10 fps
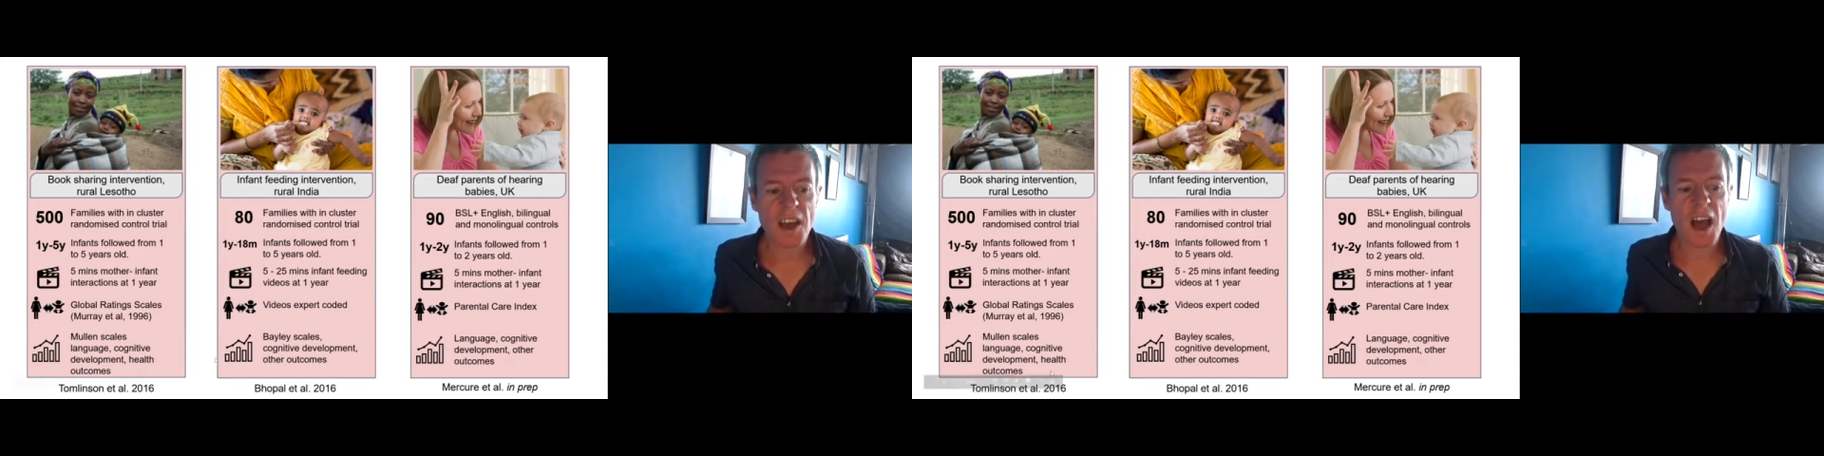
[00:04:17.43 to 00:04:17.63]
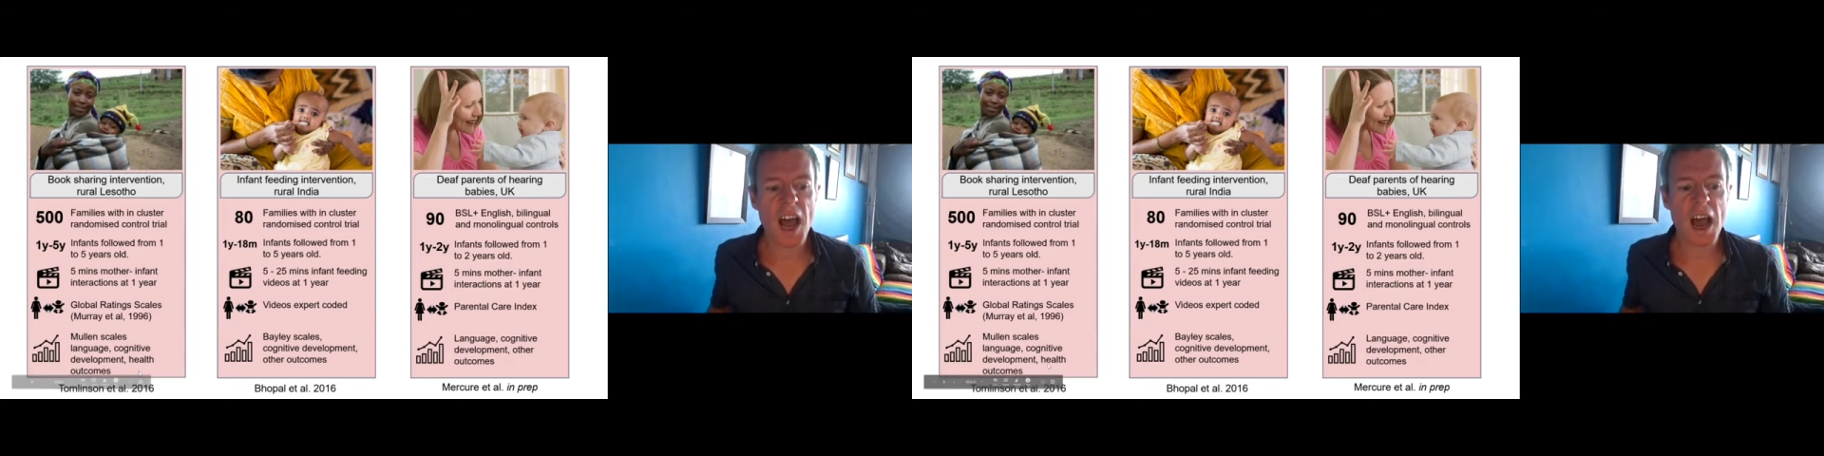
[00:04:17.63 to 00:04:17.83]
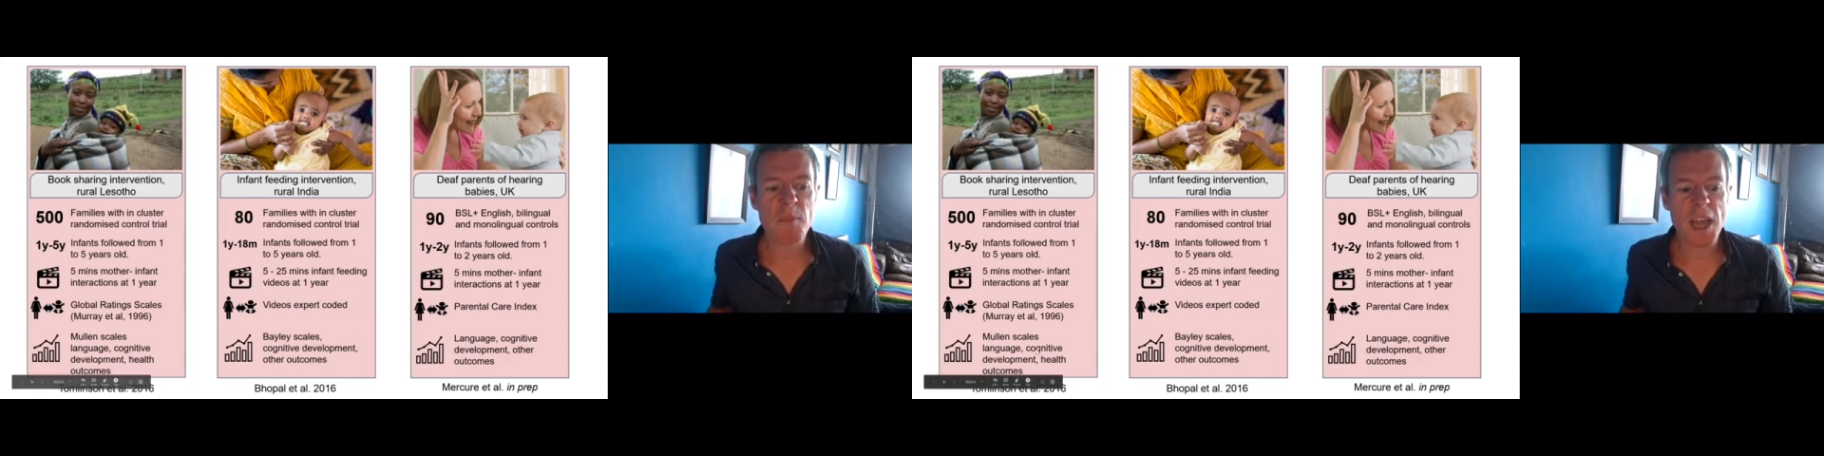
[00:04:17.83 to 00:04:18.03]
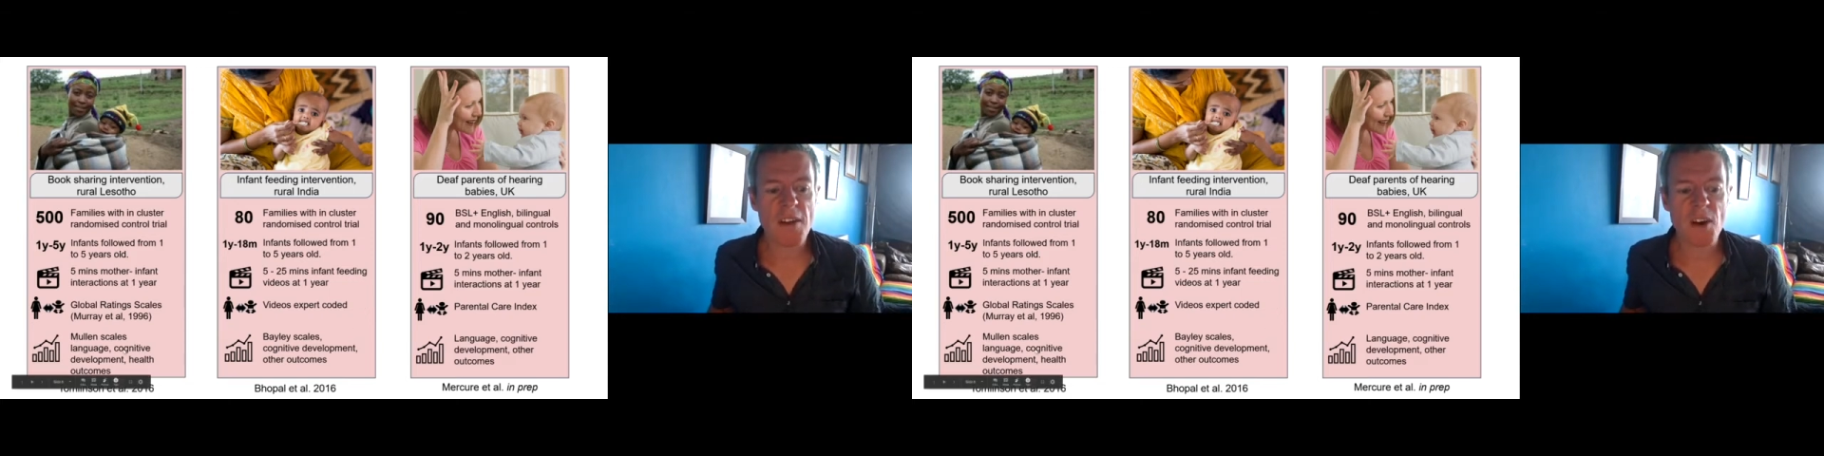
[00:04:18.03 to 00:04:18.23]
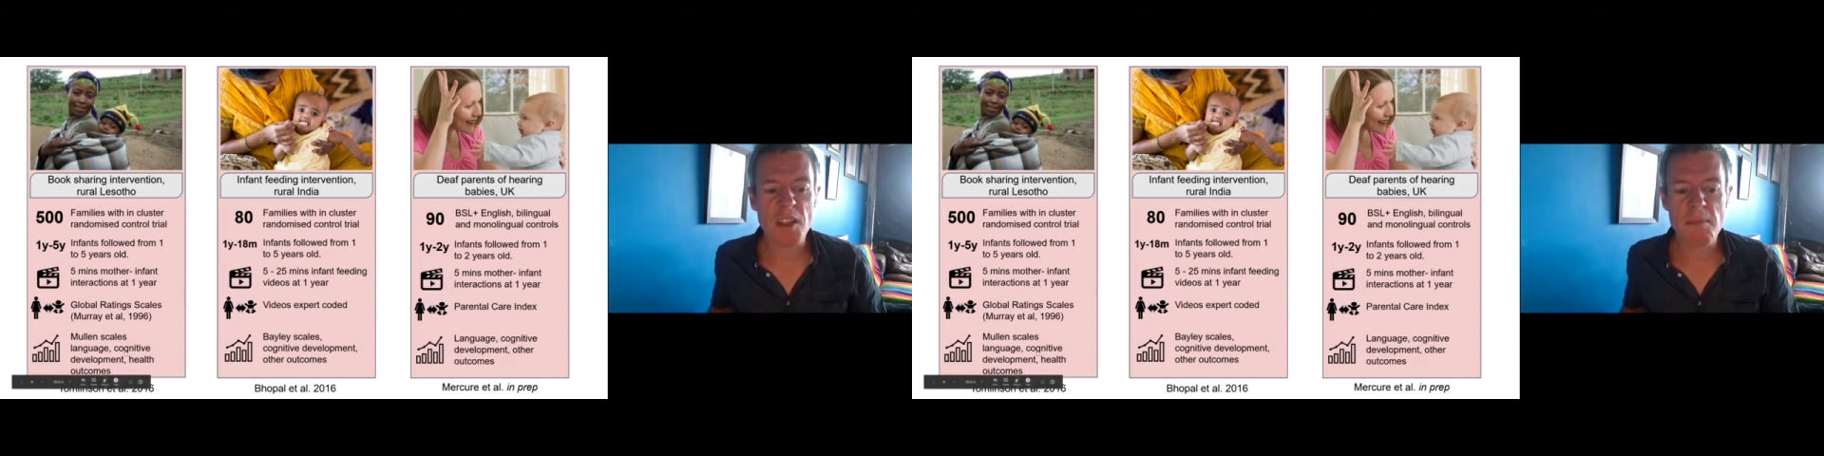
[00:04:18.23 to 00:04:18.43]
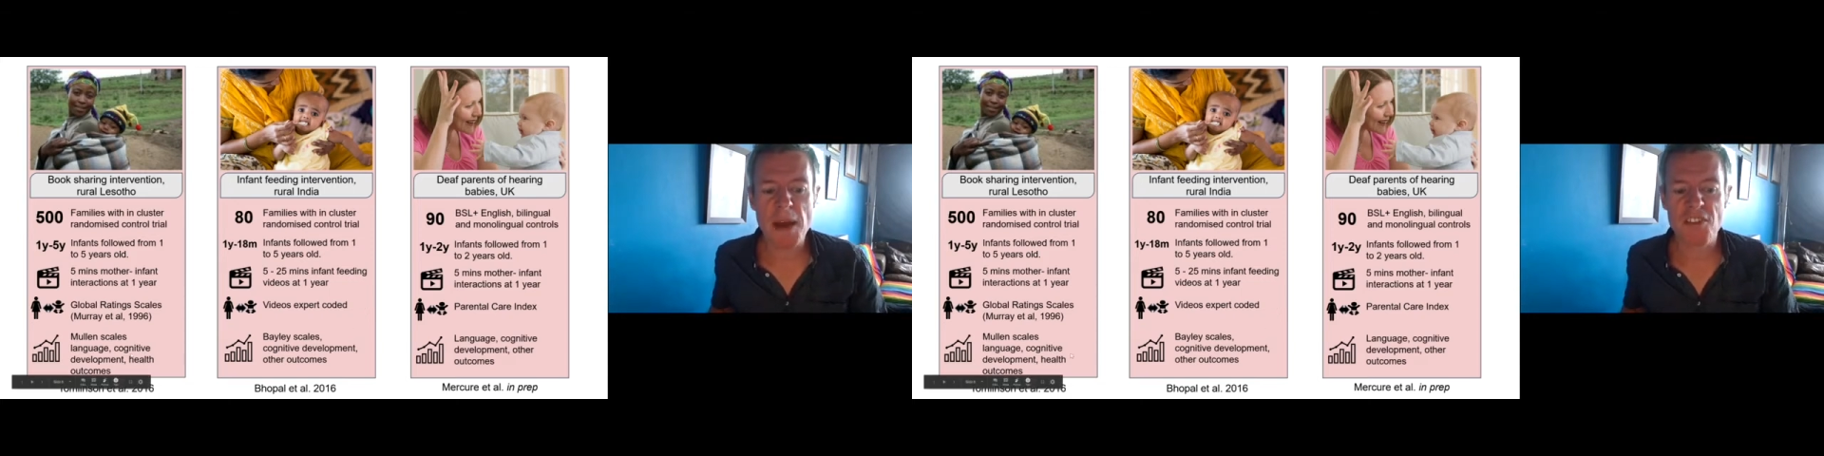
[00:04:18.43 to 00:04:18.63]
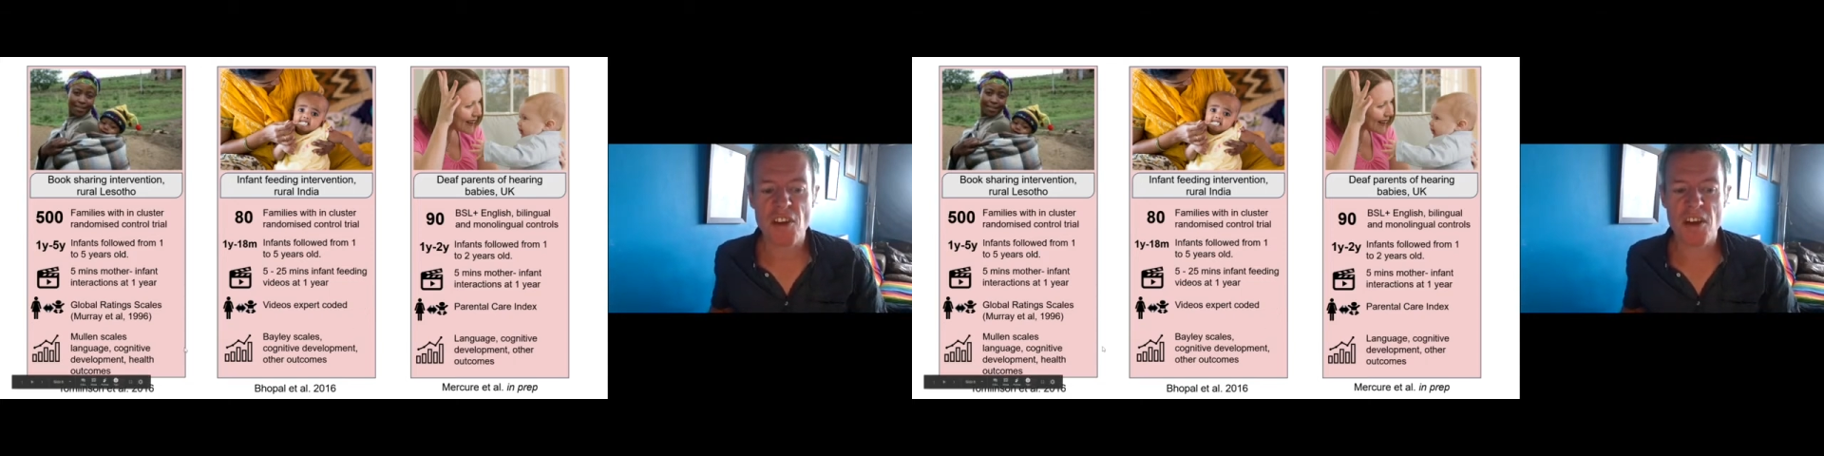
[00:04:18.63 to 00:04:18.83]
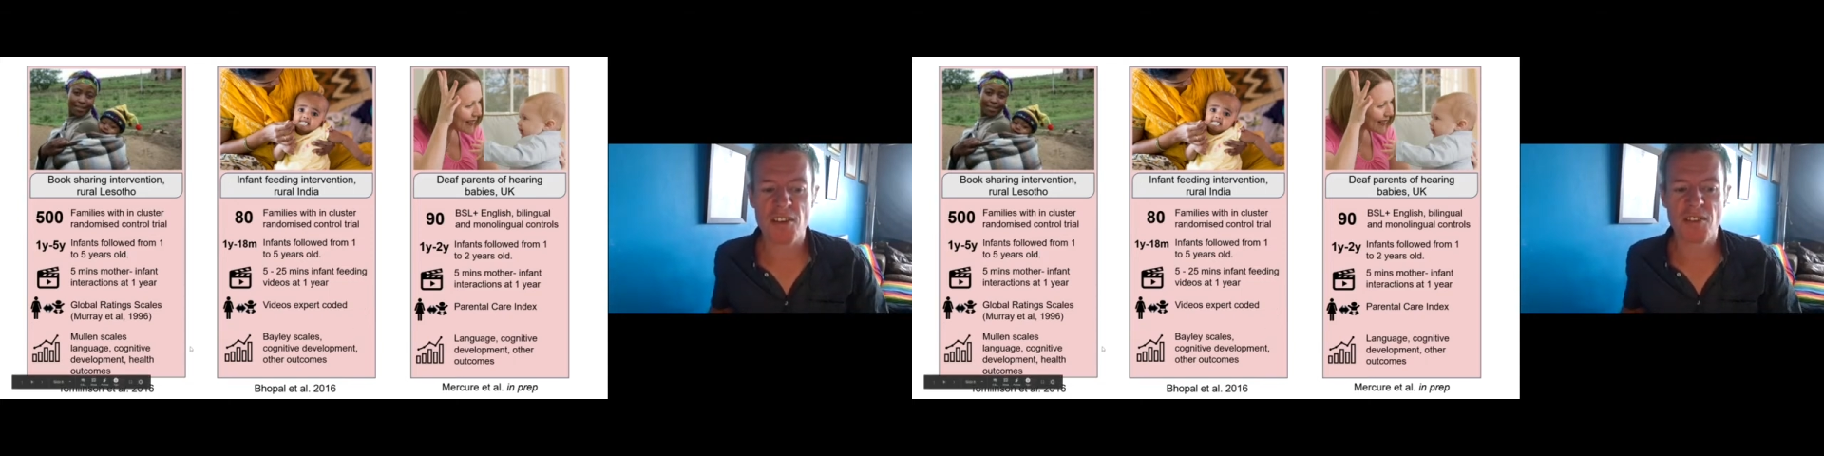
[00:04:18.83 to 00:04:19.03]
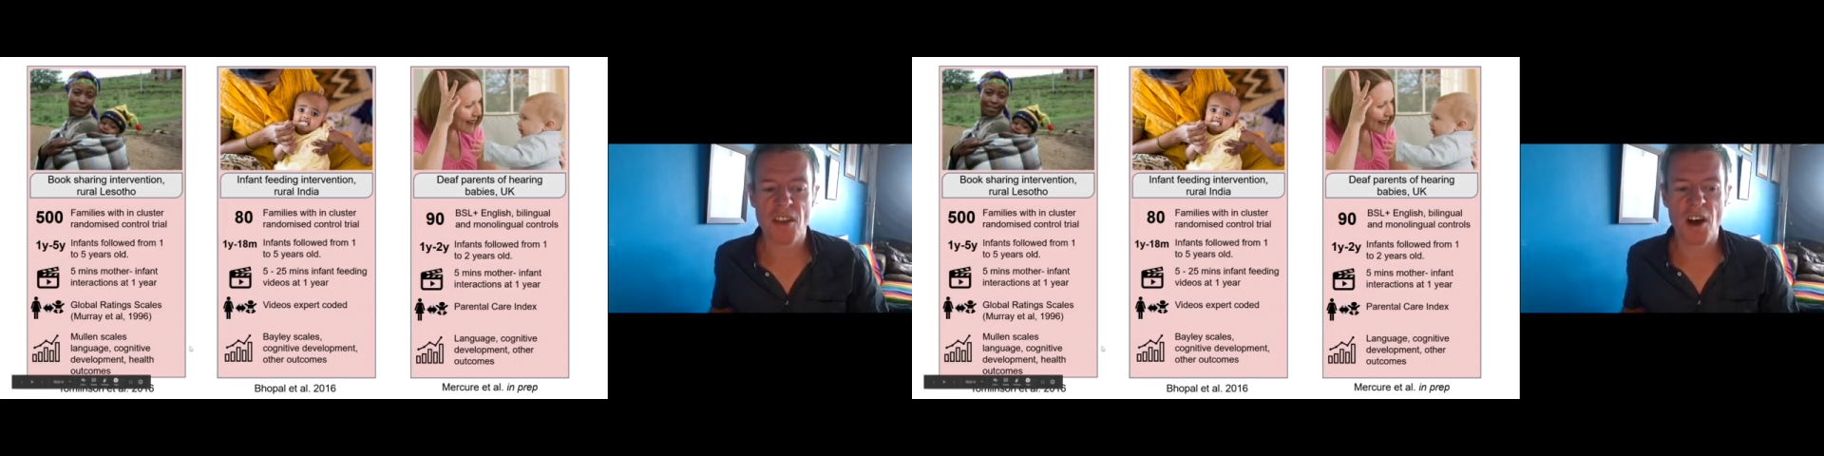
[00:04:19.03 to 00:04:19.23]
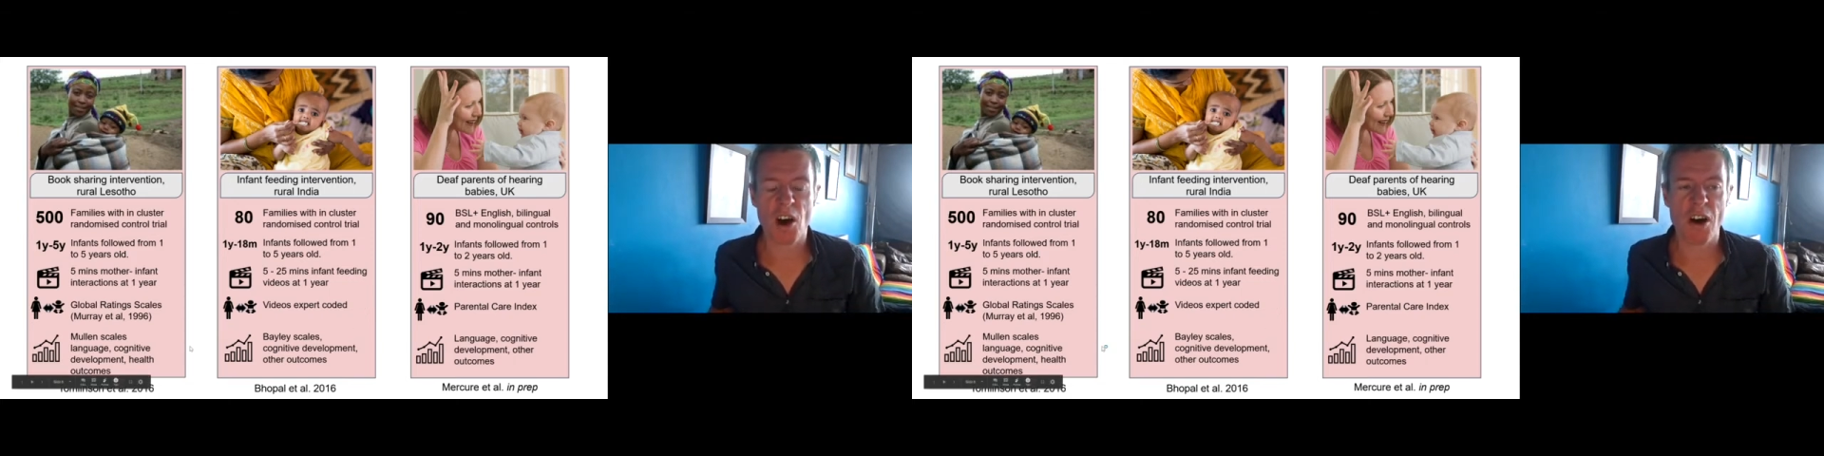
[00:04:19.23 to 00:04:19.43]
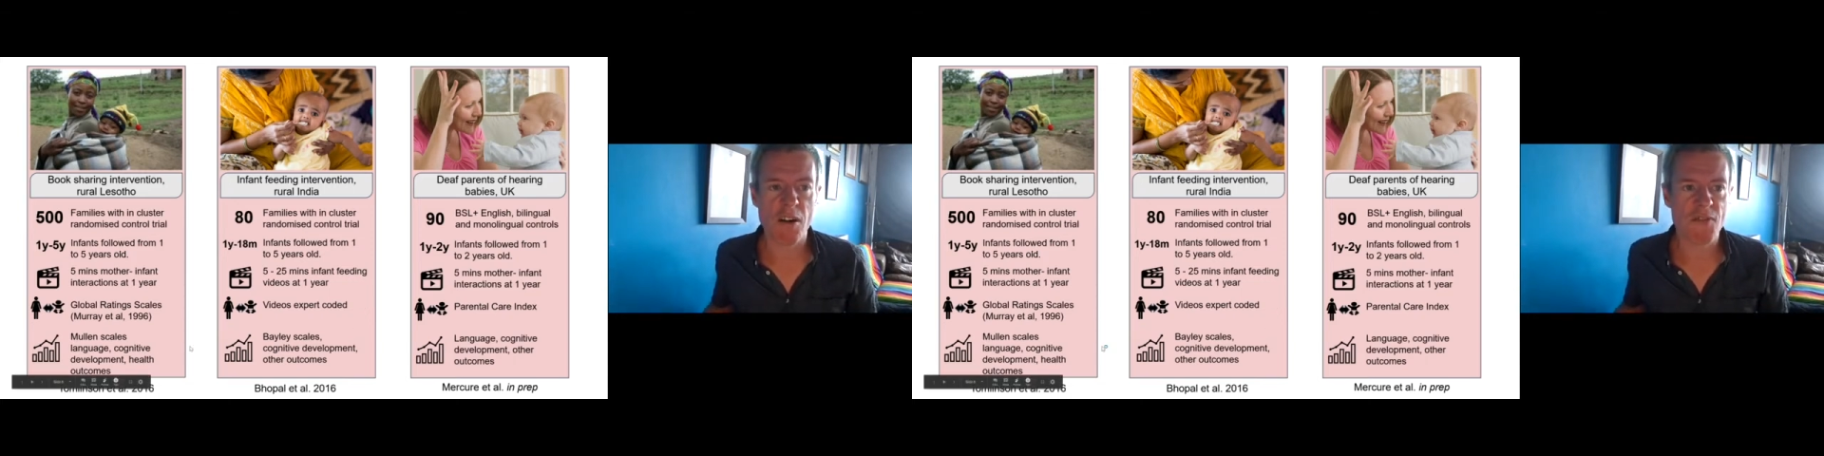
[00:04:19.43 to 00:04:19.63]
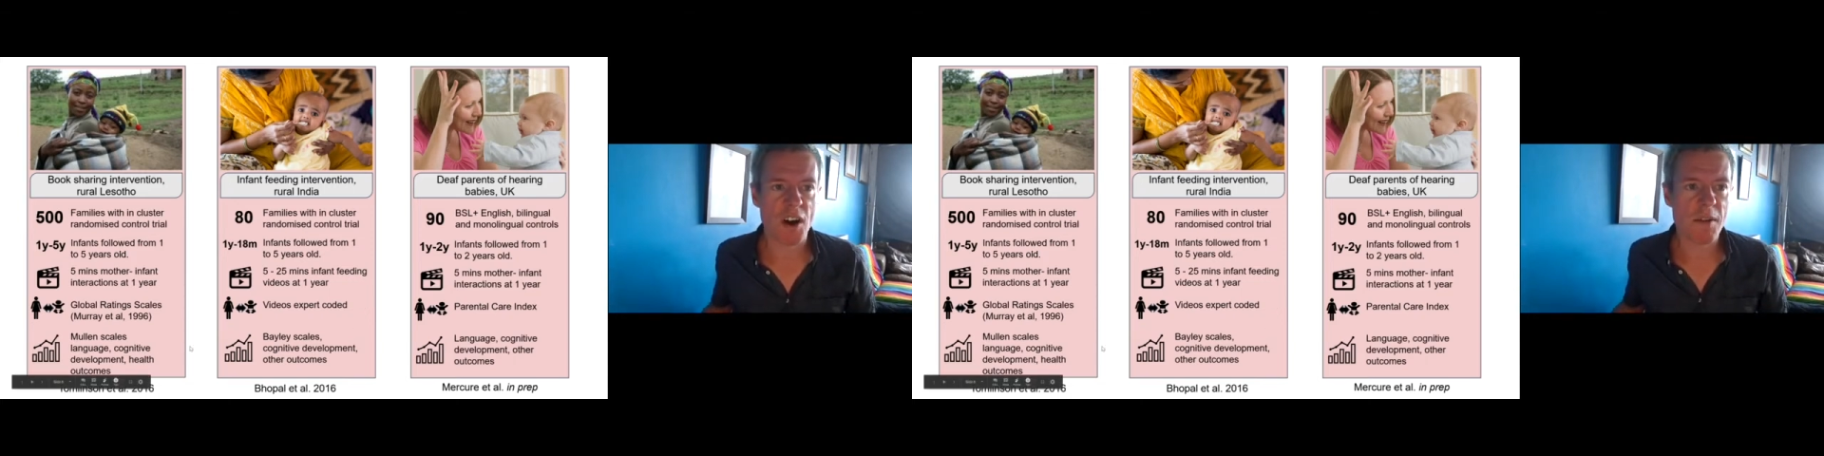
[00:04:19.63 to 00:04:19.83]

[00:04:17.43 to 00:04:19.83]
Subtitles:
And we have other measures of